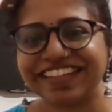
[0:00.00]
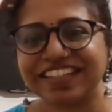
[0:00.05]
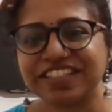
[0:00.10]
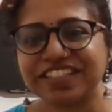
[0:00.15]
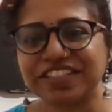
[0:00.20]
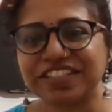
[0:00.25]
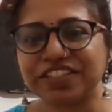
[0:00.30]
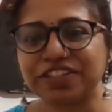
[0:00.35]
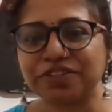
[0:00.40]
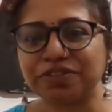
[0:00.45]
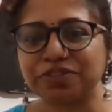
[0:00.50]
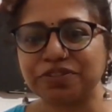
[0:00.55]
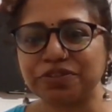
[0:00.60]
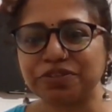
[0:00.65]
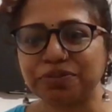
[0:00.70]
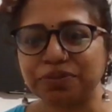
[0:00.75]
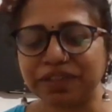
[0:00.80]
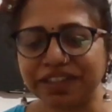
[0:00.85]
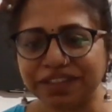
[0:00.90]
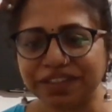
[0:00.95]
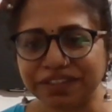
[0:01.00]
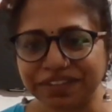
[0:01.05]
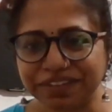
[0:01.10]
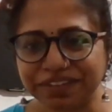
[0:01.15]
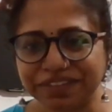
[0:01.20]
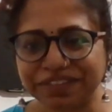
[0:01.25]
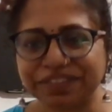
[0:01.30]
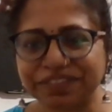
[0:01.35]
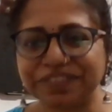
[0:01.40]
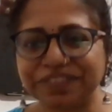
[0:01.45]
0 to
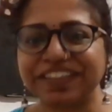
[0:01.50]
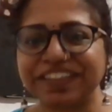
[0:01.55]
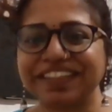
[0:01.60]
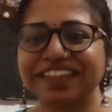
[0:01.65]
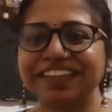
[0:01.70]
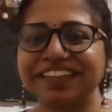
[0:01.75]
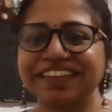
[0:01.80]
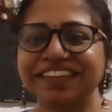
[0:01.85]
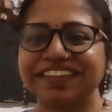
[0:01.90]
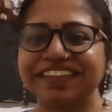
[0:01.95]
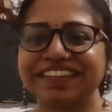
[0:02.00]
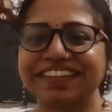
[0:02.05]
1. Okay.